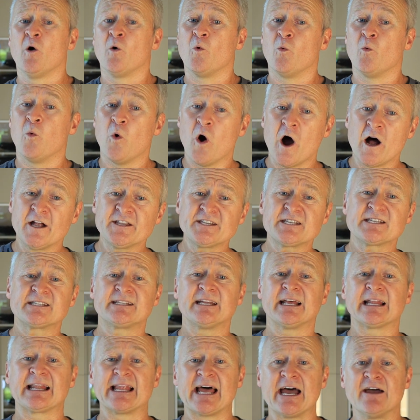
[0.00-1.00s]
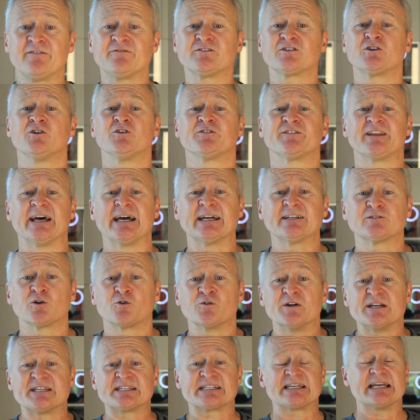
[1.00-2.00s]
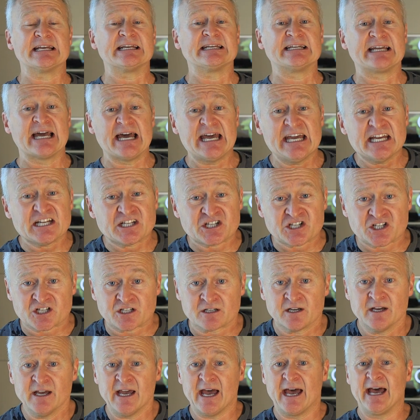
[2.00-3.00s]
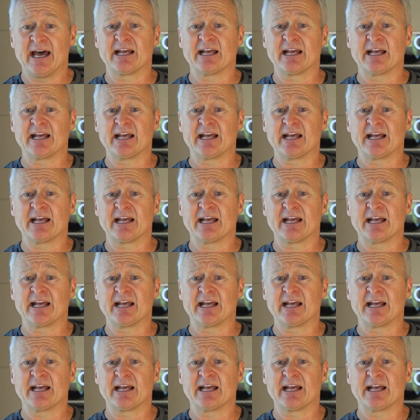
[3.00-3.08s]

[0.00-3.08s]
Once the left conductor is engaged,